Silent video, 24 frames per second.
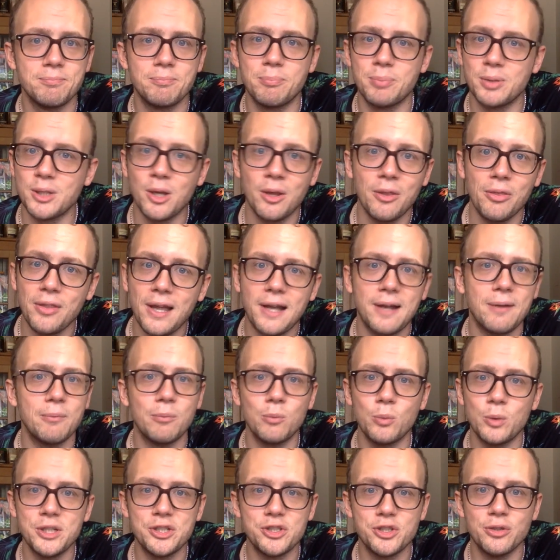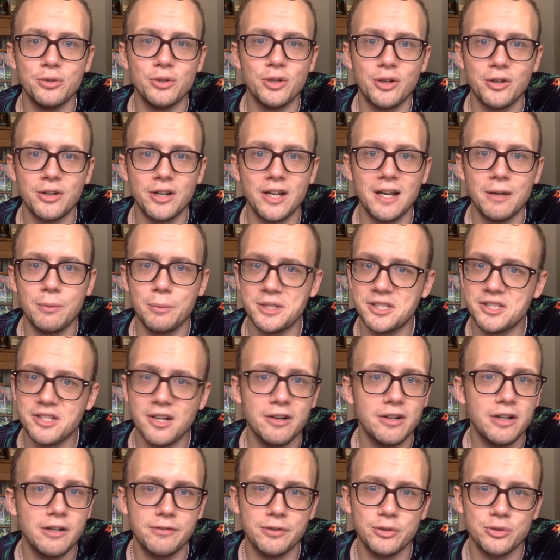Beyond that, we do not know. We
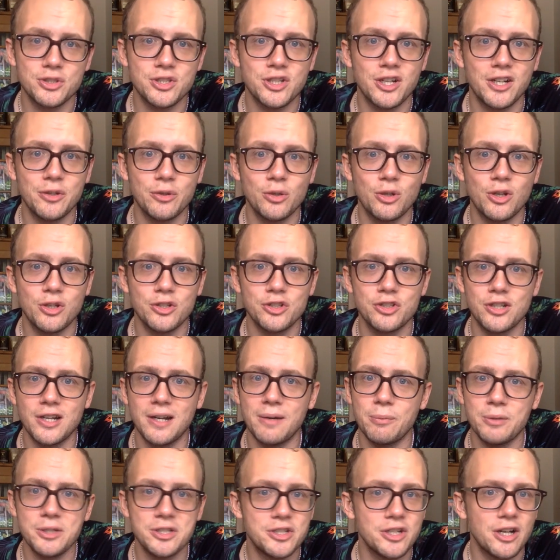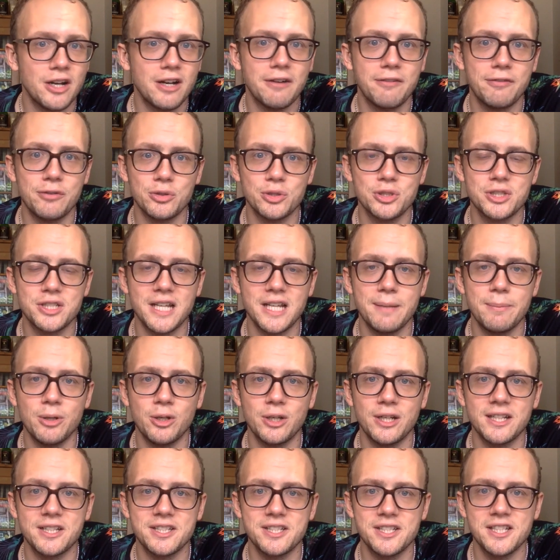don't know if he'll sign a new contract. We don't know if he'll stay
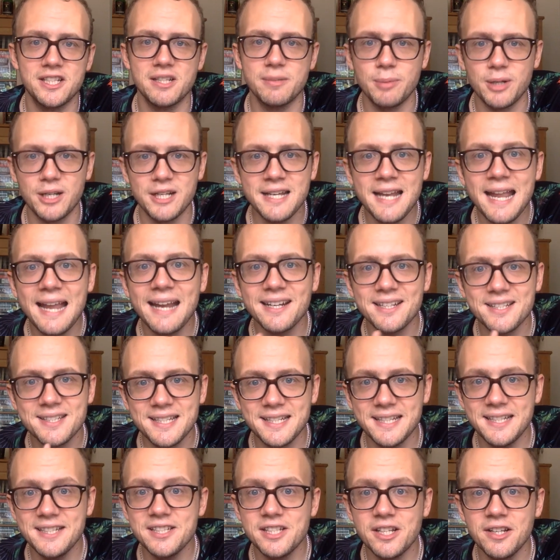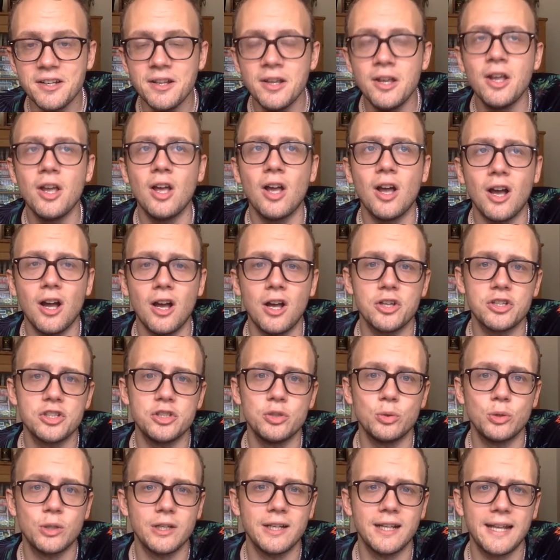beyond next season. But next season,
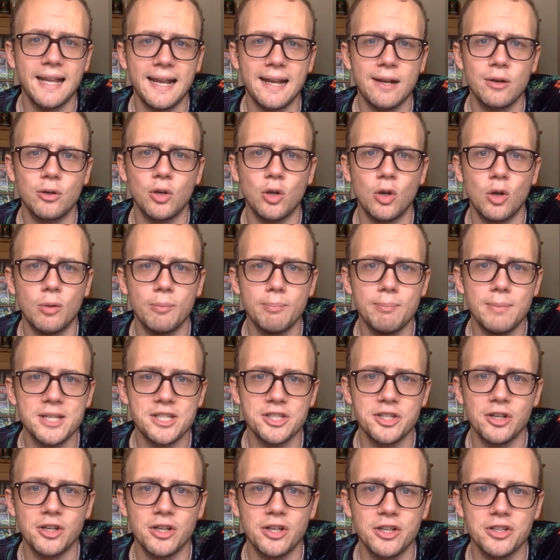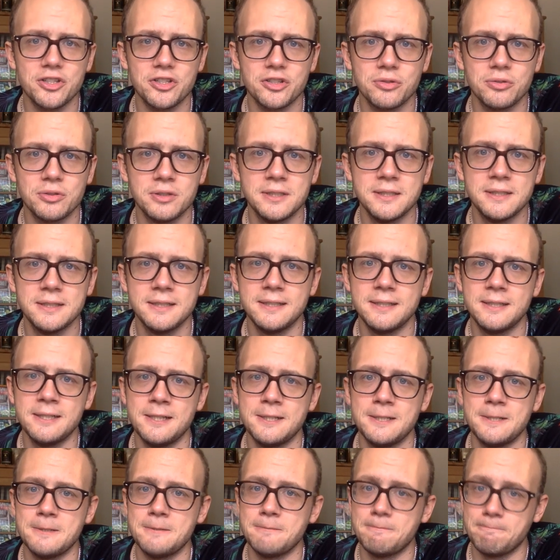Arsenal can count on Mesut Ozil.
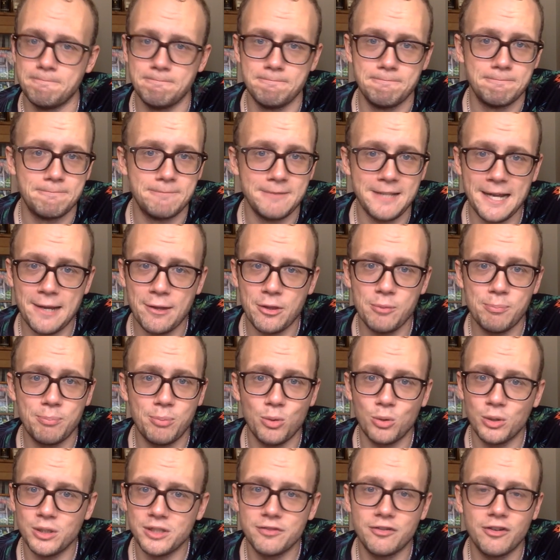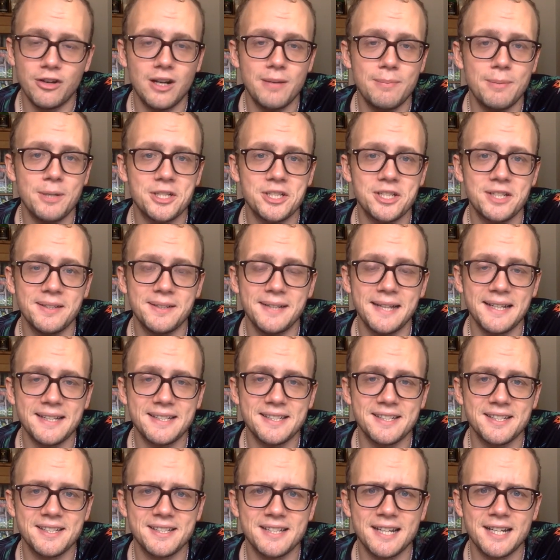Now the ball is very much in
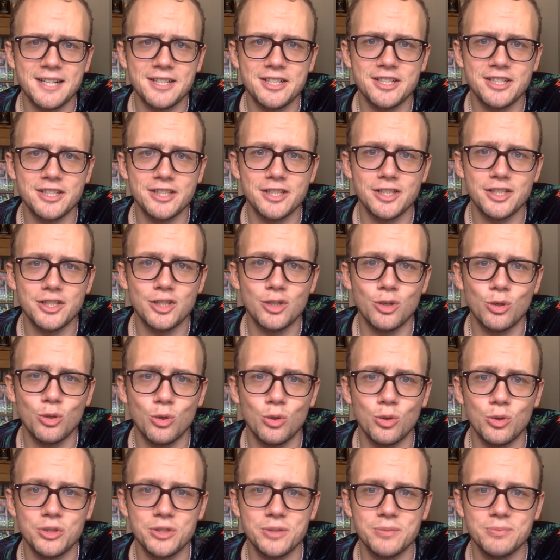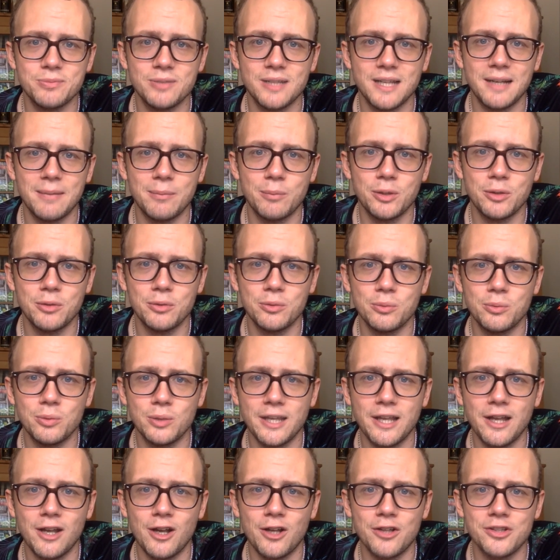Alexis Sanchez's court. And we'll
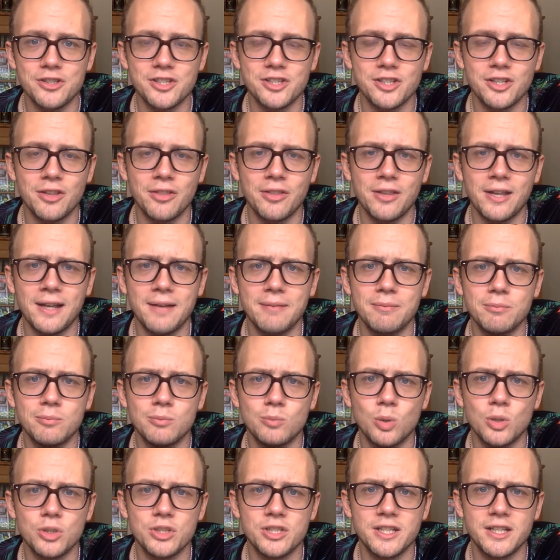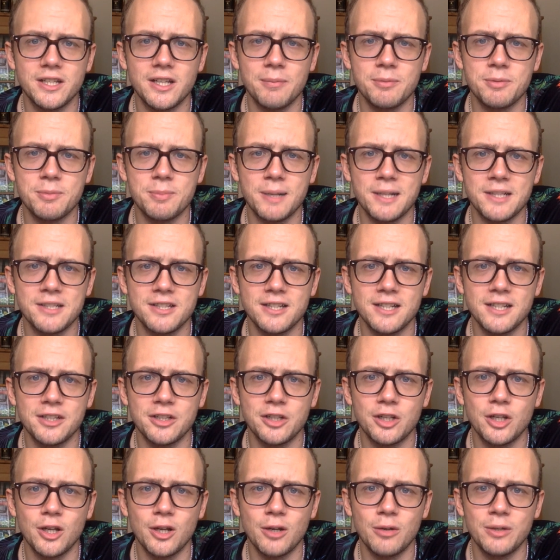get answers on that once he comes back to
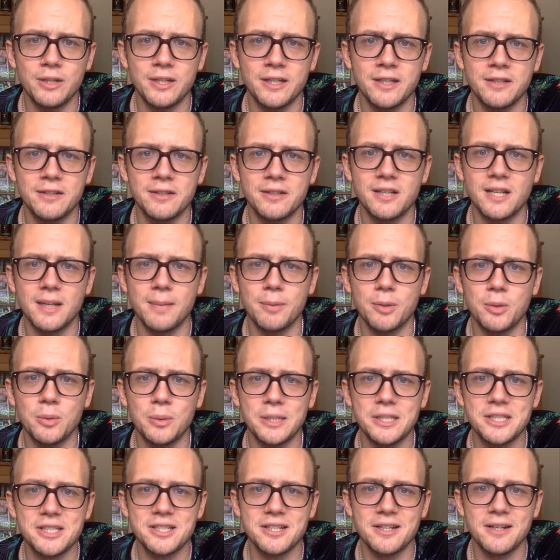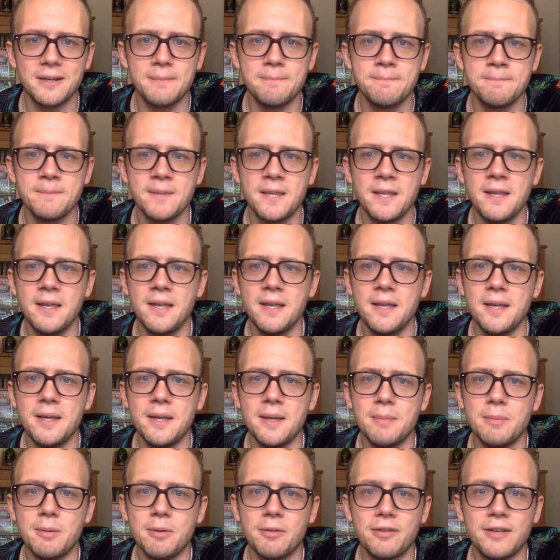London Colney in a couple of weeks' time.
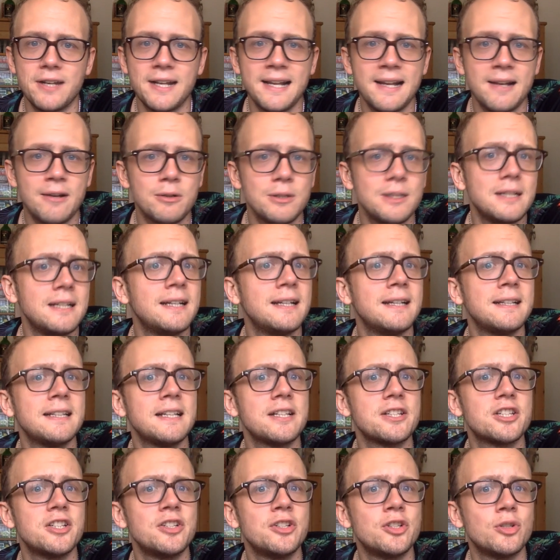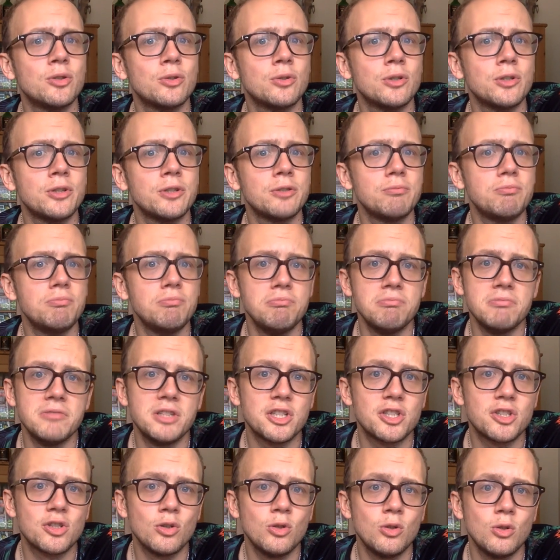But for now, let's enjoy
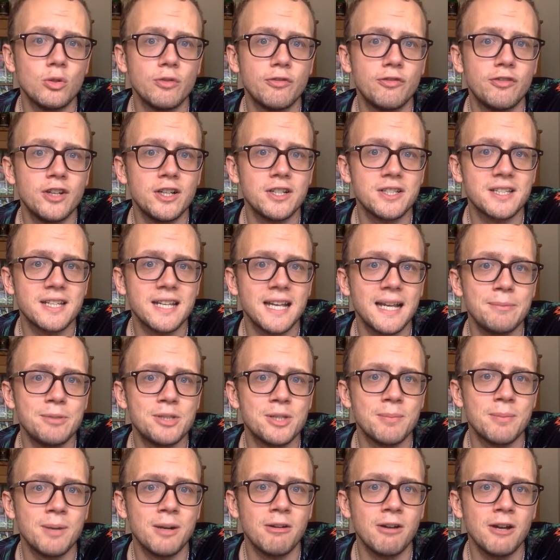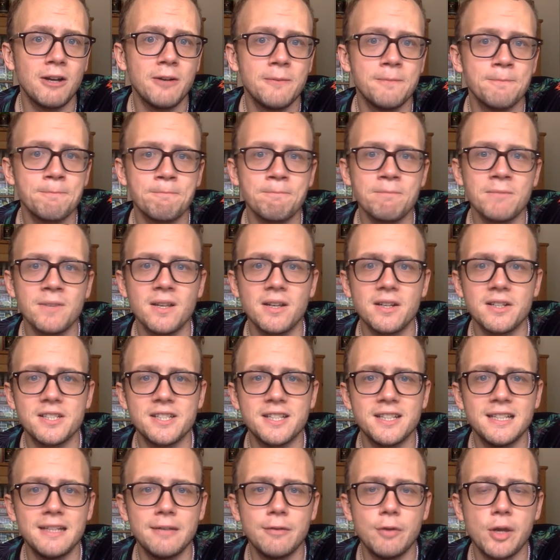the tour. First game tomorrow. I
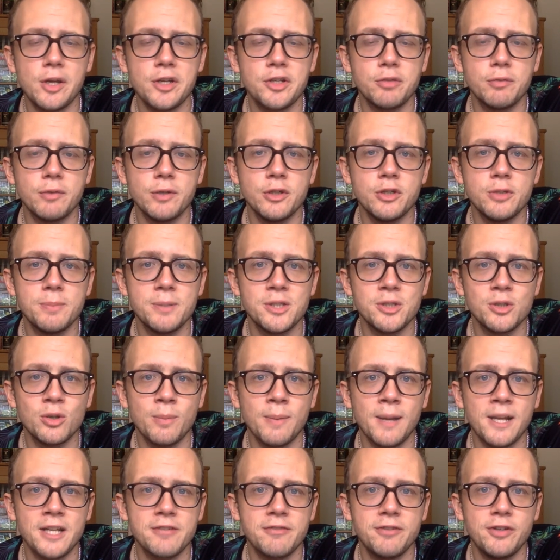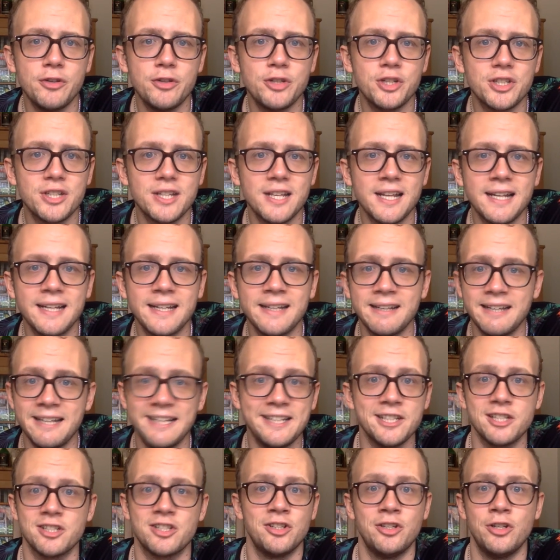see Olivier Giroud's been talking about his future, saying
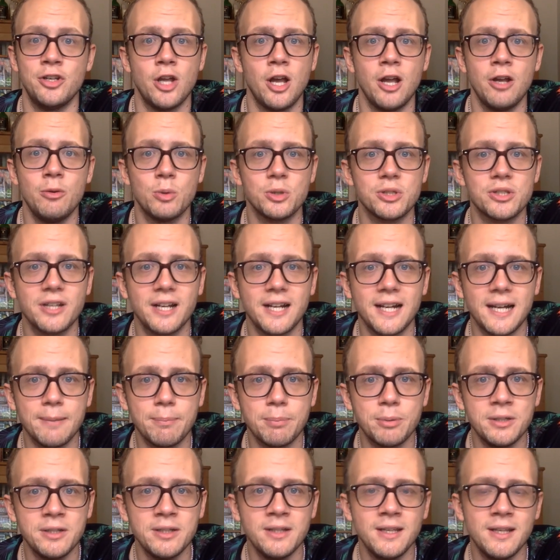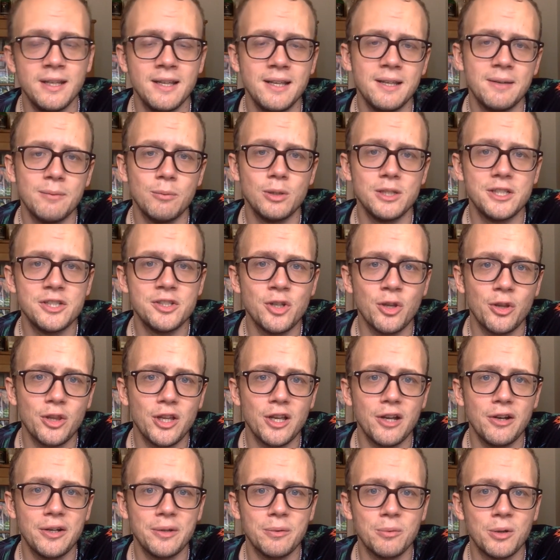he doesn't know what's going to happen. Well, he's not
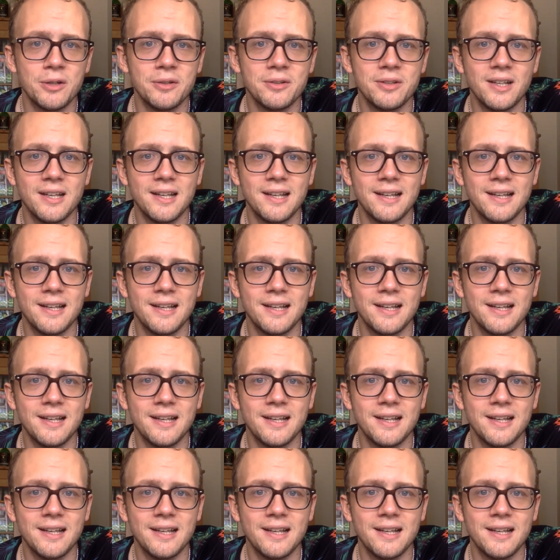the only one.